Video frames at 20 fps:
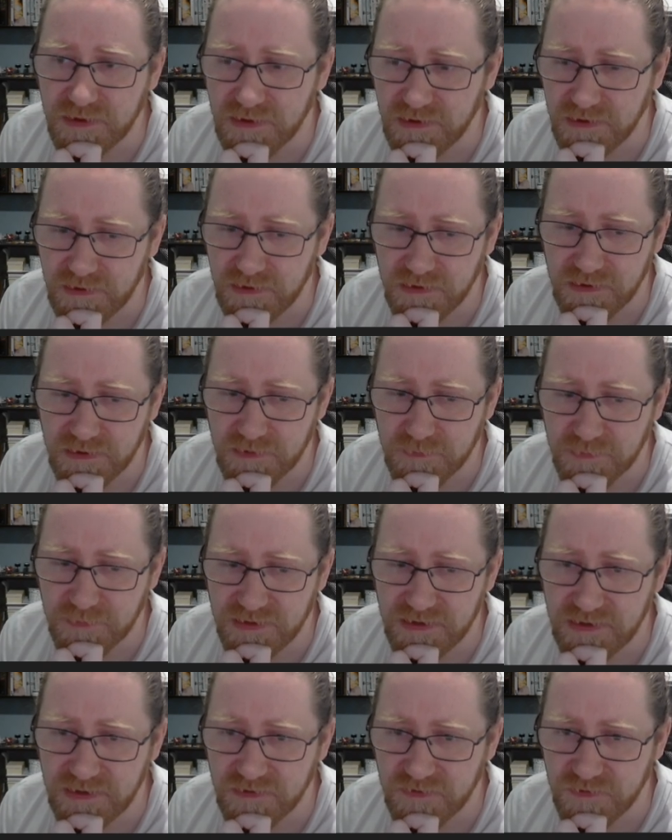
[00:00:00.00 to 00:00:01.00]

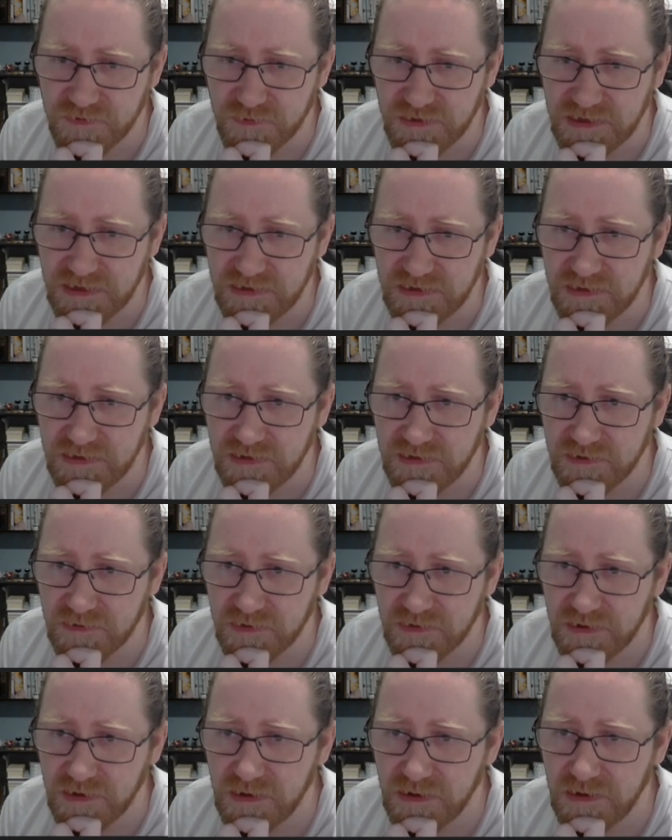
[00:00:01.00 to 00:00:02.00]
Pikachu in here.
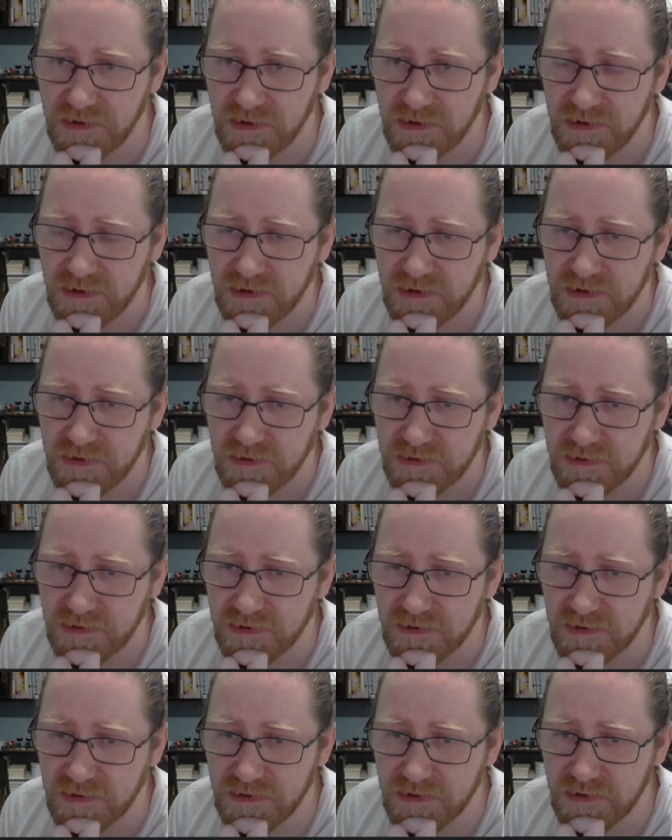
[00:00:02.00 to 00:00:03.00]

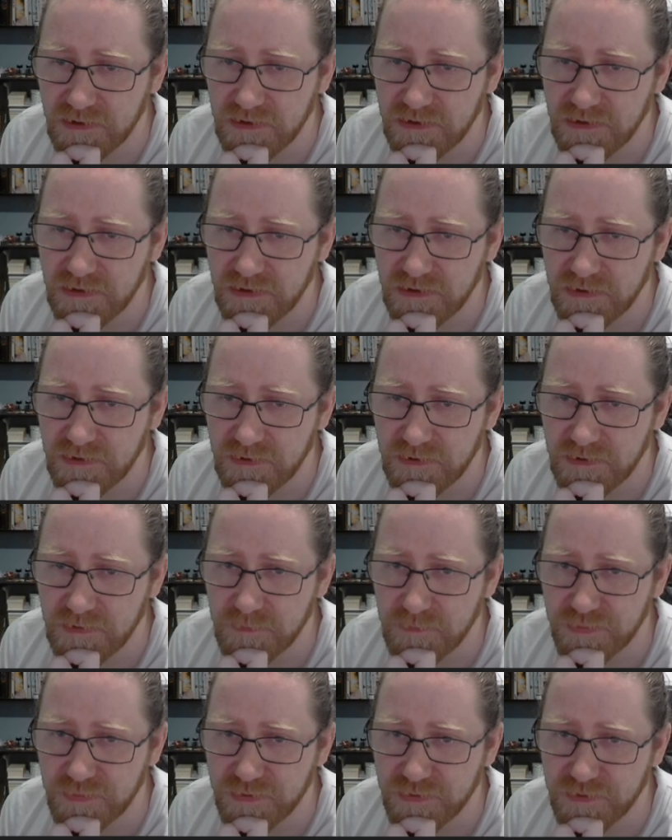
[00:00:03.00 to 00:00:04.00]
They are
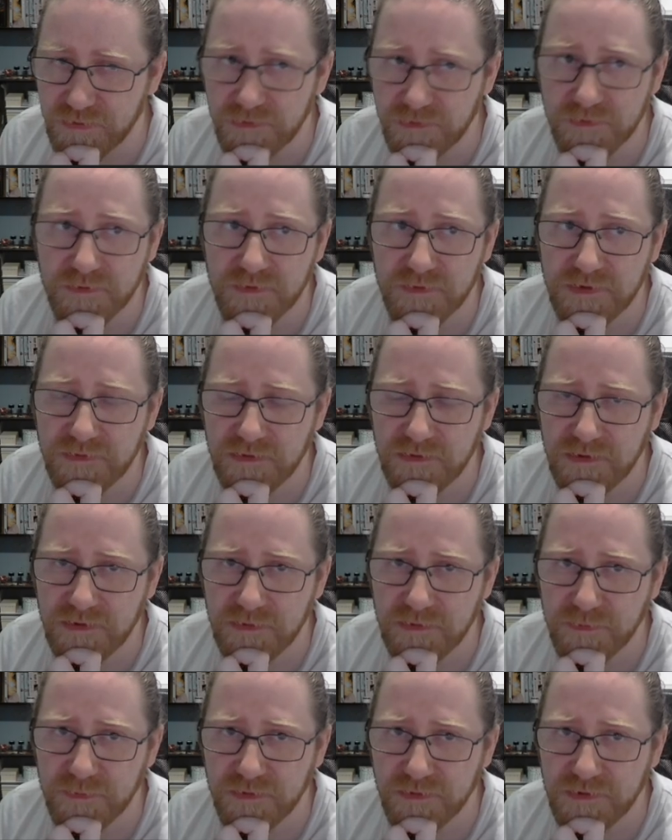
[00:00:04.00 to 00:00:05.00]

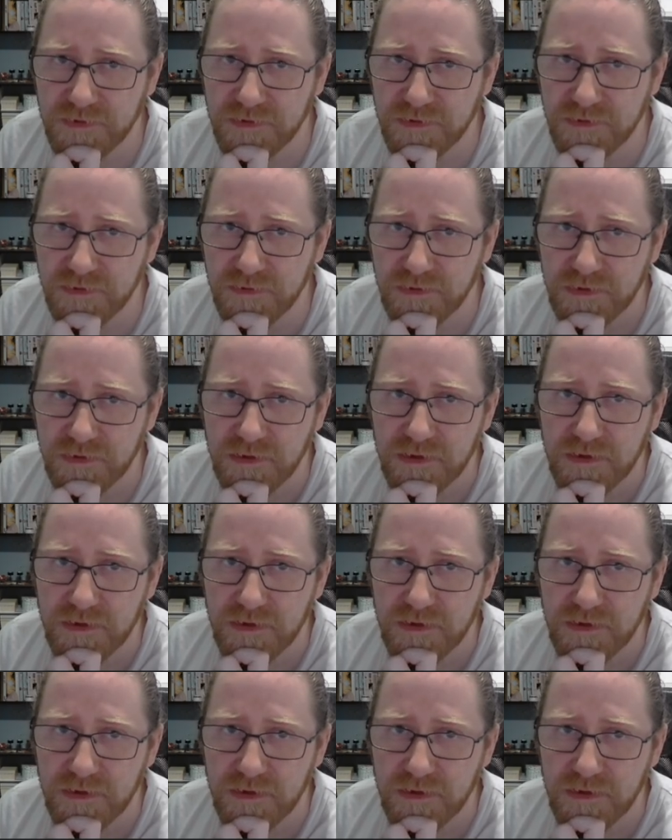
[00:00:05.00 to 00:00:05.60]
pretty good.